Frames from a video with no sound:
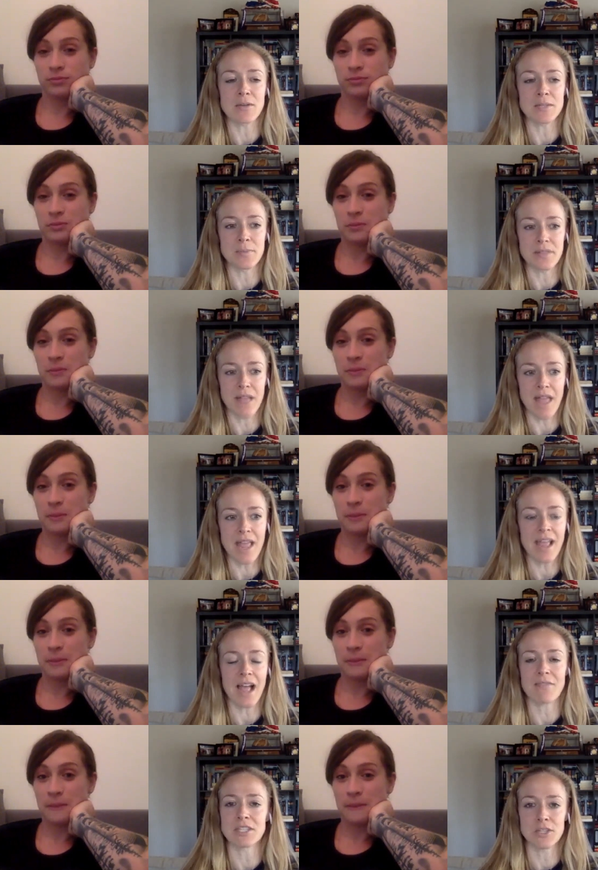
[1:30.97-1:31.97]
Speaker 1: I was
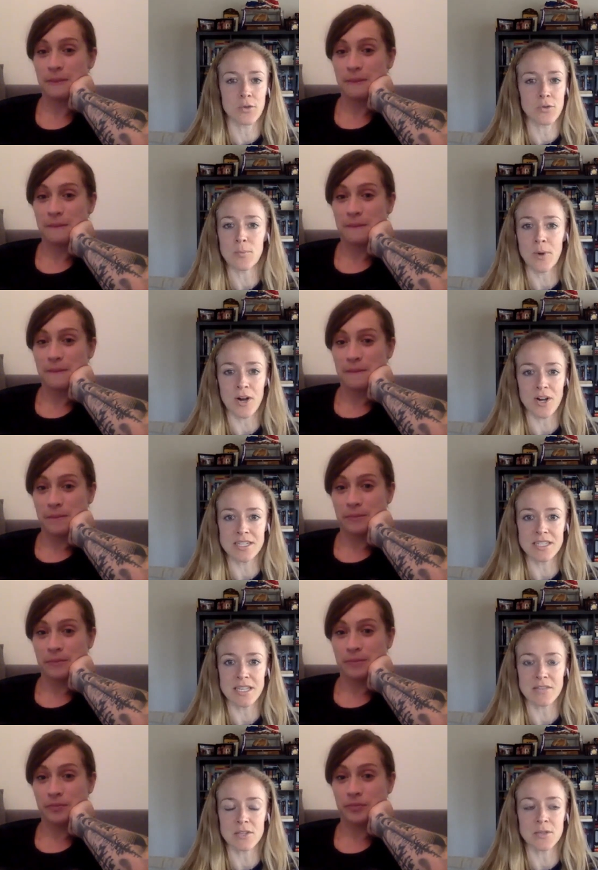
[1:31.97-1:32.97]
playing at this local park
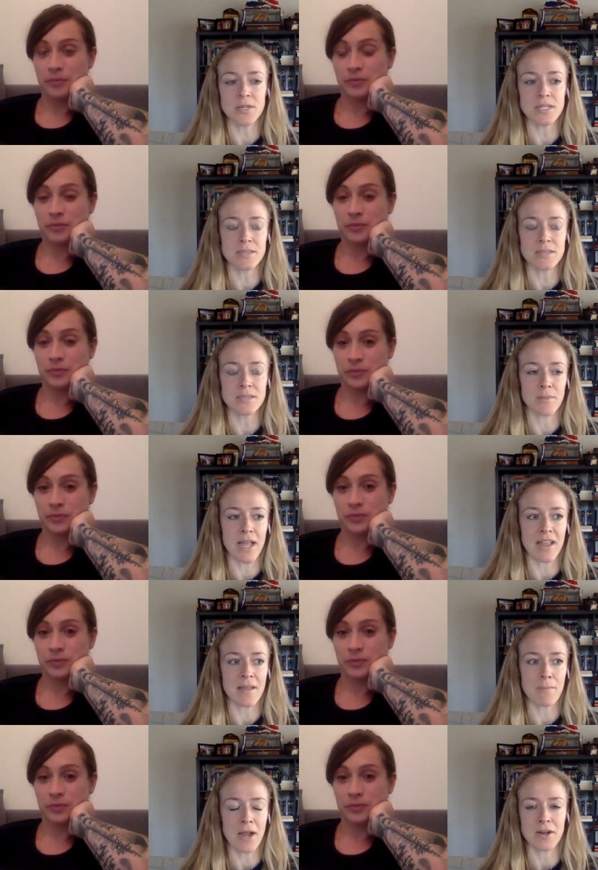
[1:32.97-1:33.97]
in St. Louis.
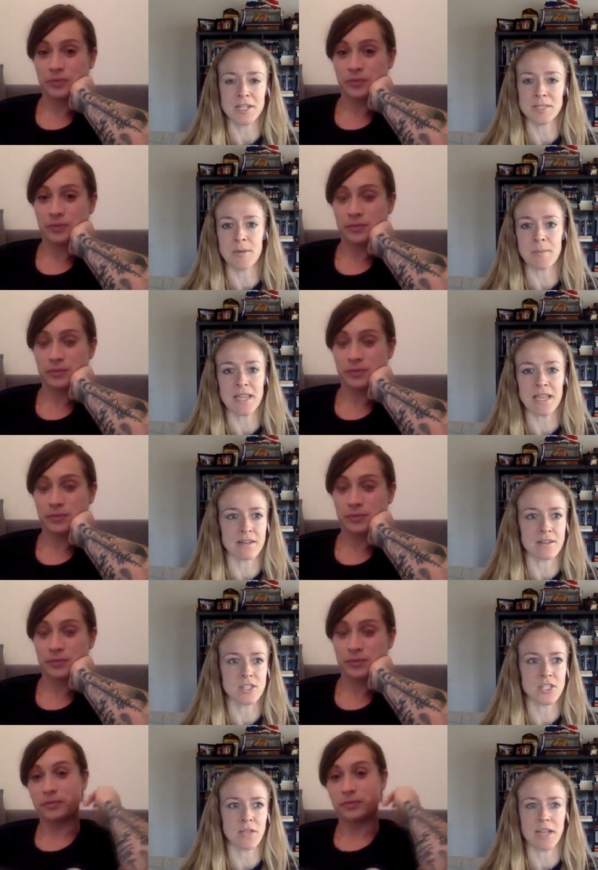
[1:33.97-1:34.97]
My parents put me
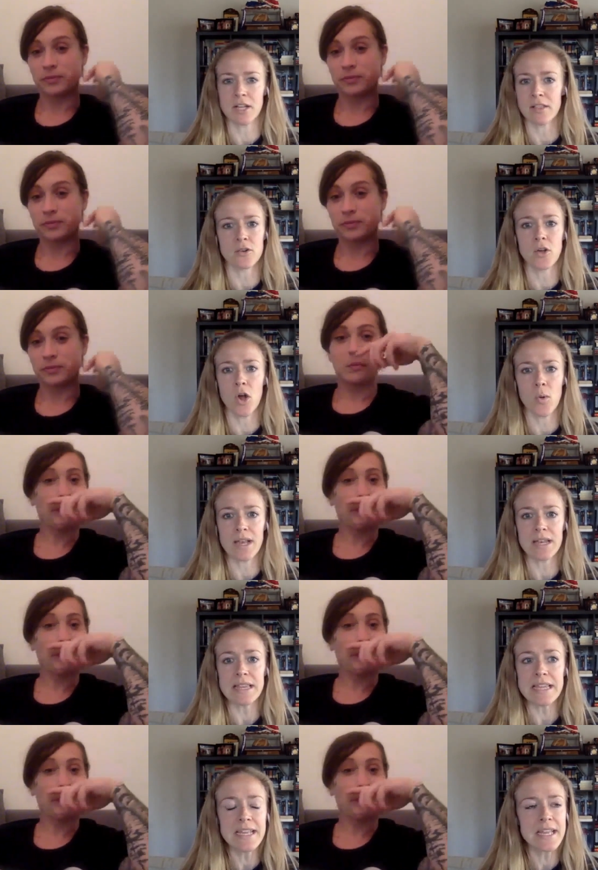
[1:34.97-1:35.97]
into like a little co
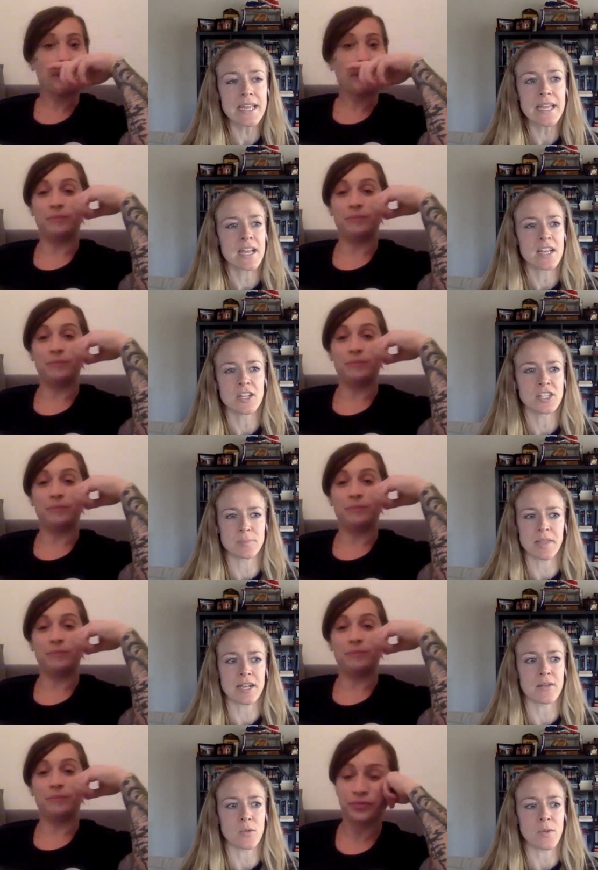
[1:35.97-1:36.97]
ed league, which
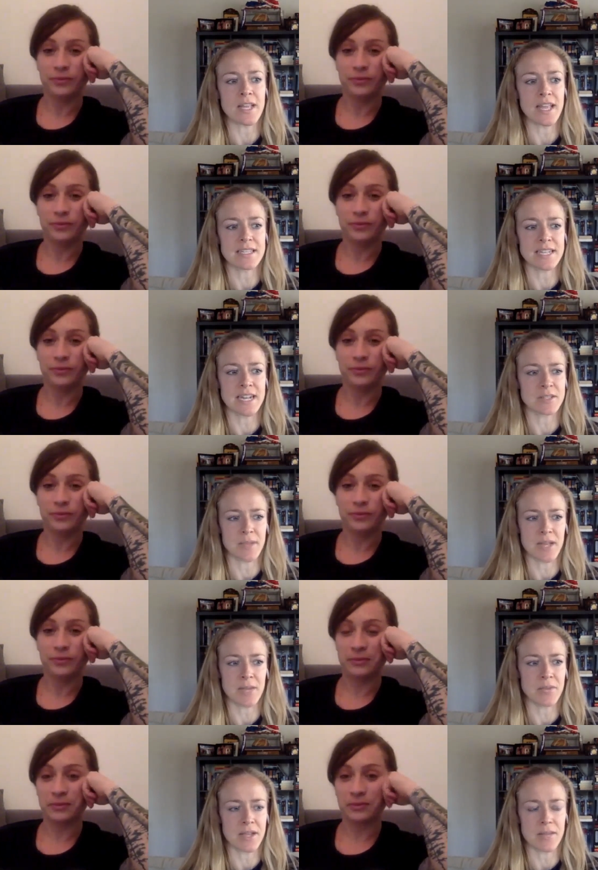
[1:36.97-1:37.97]
is played on the weekends, and I was
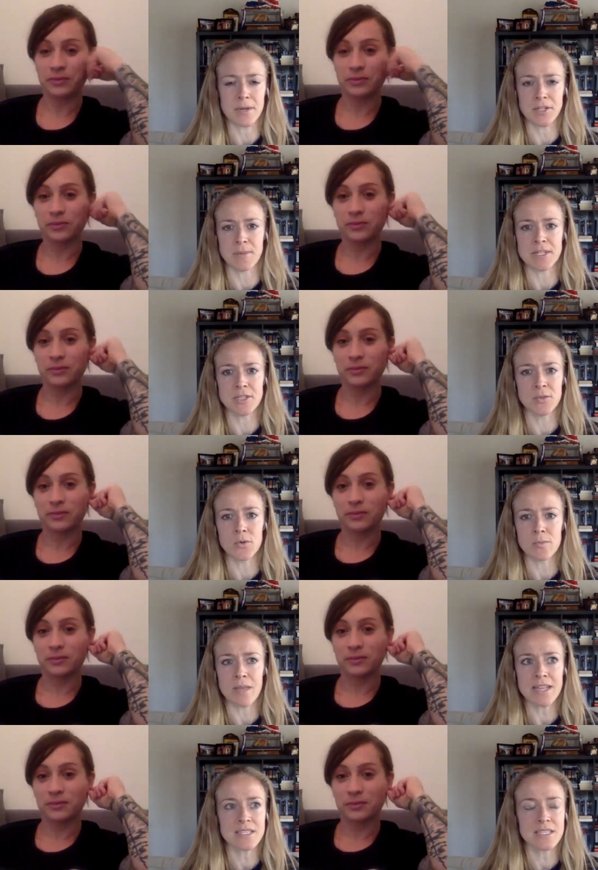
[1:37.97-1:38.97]
playing with like a bunch of my
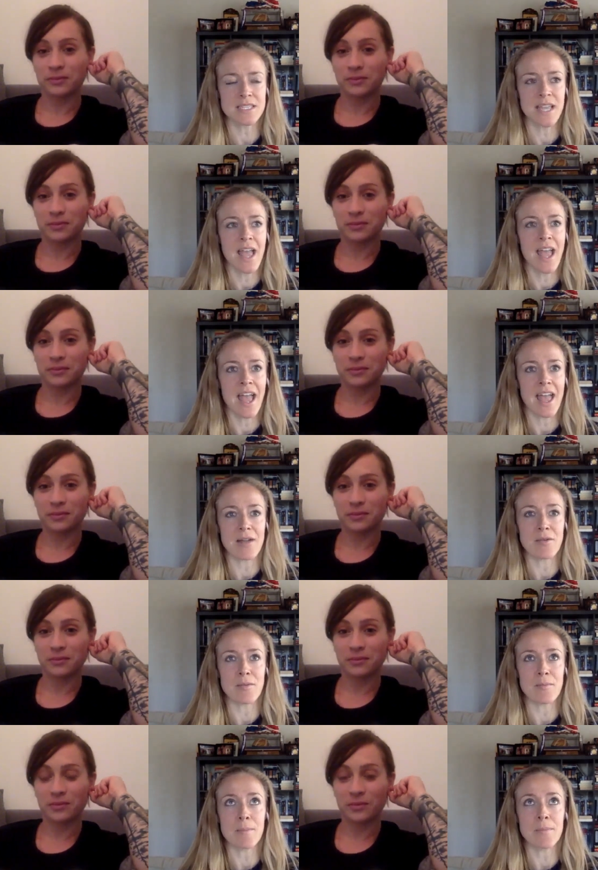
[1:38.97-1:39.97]
schoolmates.
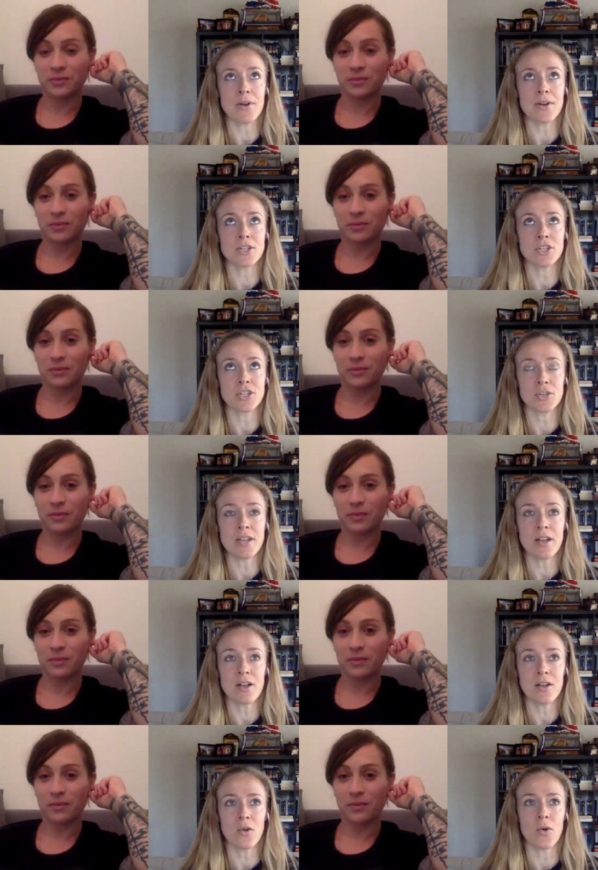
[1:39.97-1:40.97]
And I remember
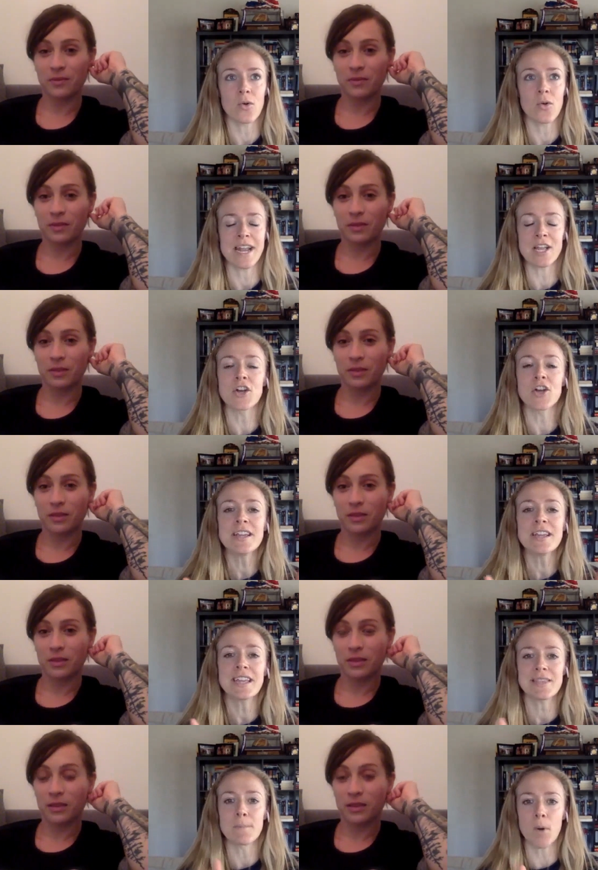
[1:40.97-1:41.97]
shooting on goal, and I
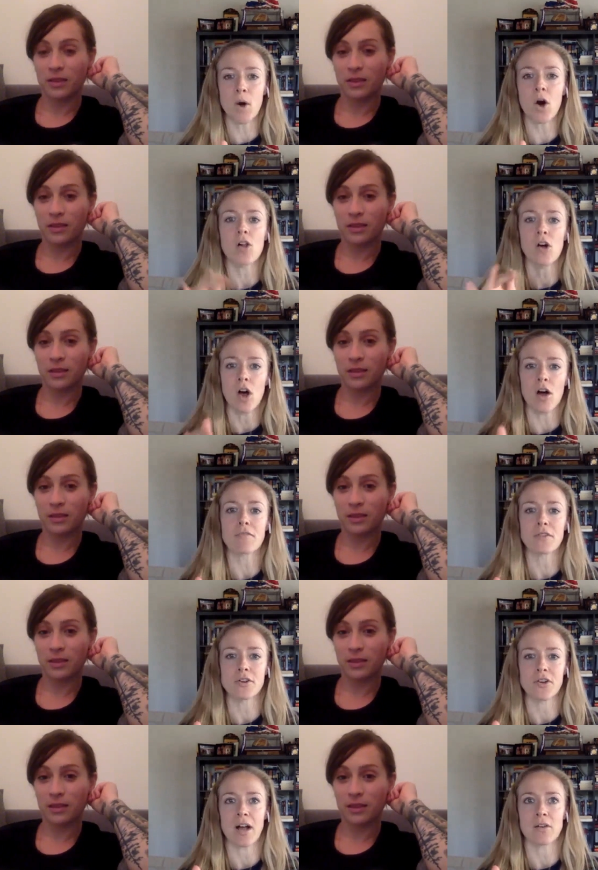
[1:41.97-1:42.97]
couldn't get the ball
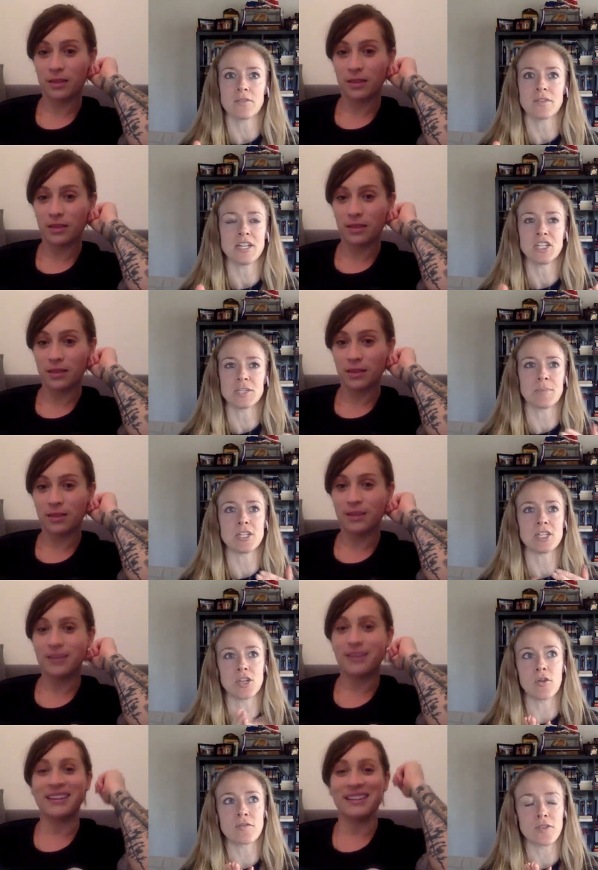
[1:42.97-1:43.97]
off the ground and just
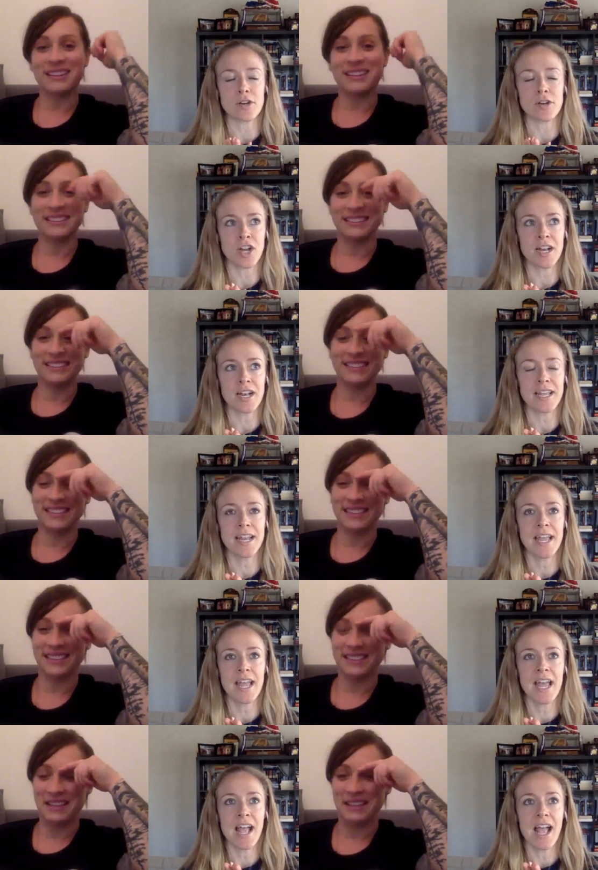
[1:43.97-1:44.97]
being so
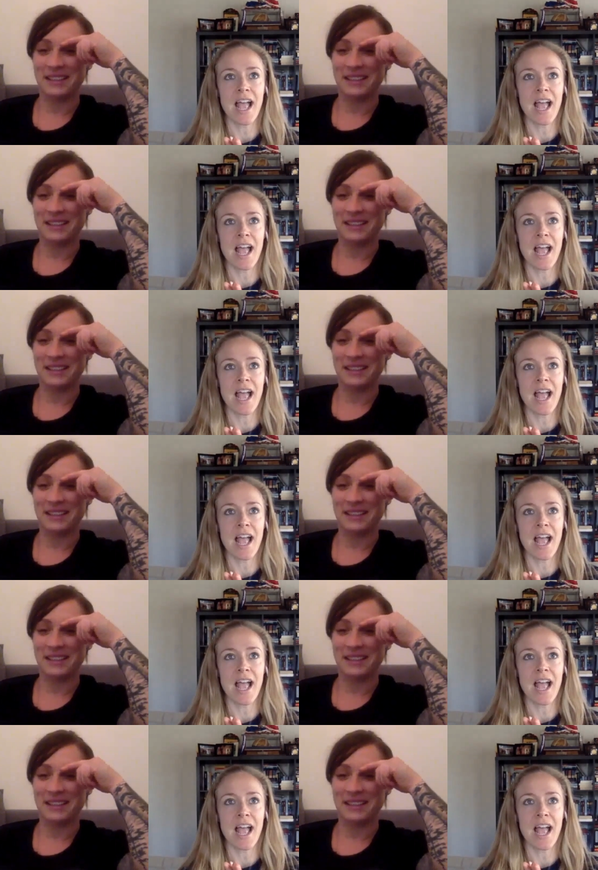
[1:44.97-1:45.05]
frustrated